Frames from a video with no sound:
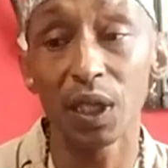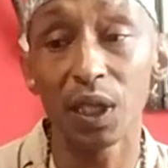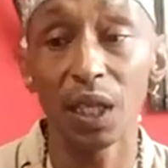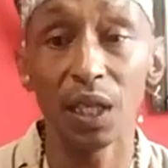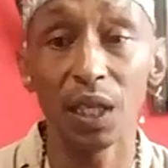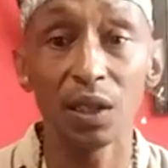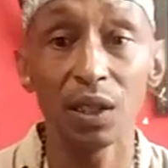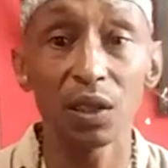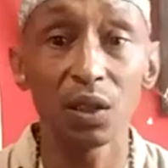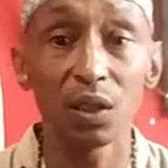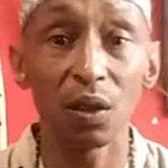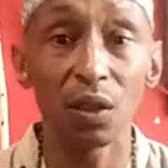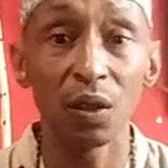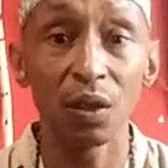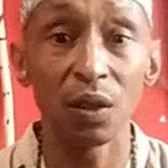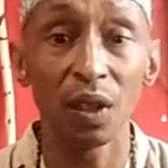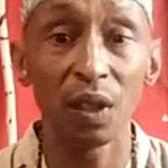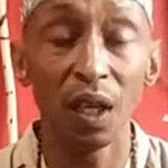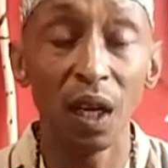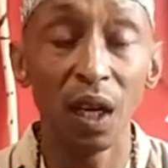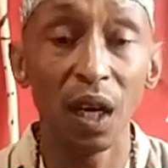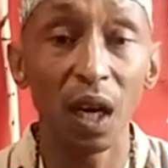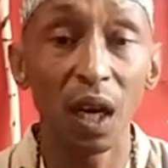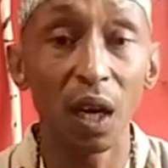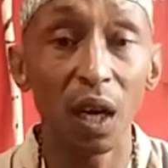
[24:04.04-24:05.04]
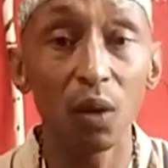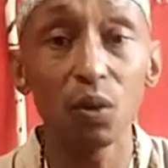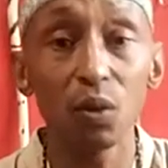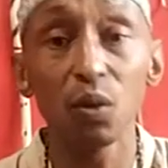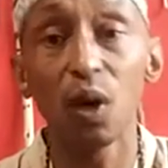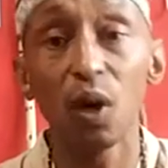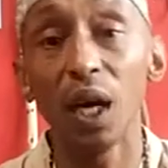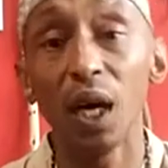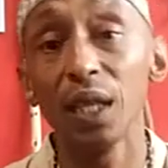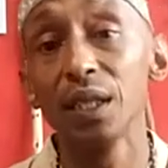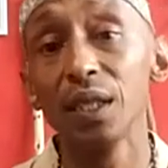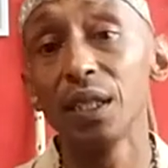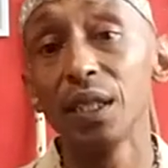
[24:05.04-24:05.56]
dance on how to
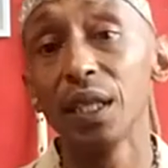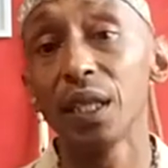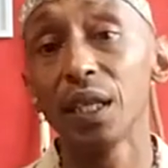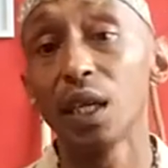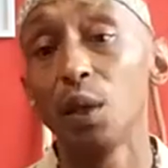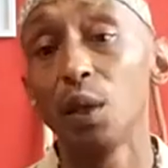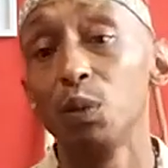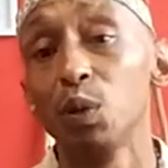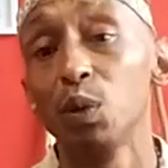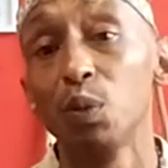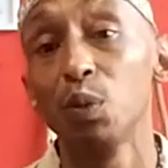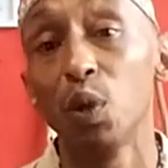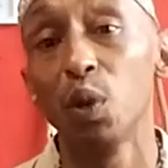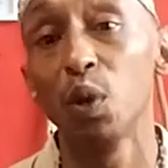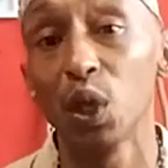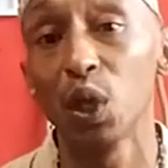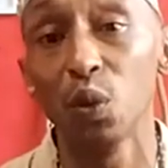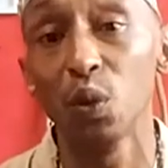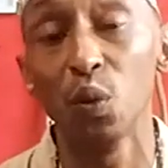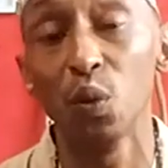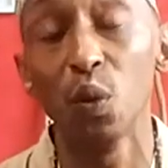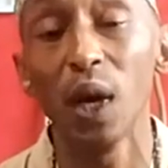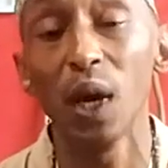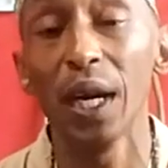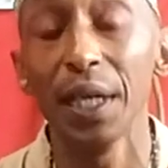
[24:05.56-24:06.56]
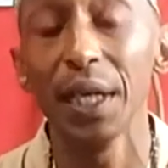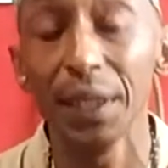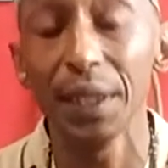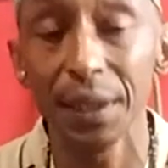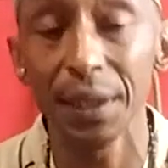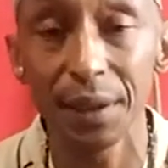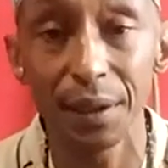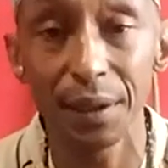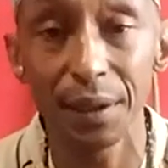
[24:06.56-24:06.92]
hunt a Gemsbok and why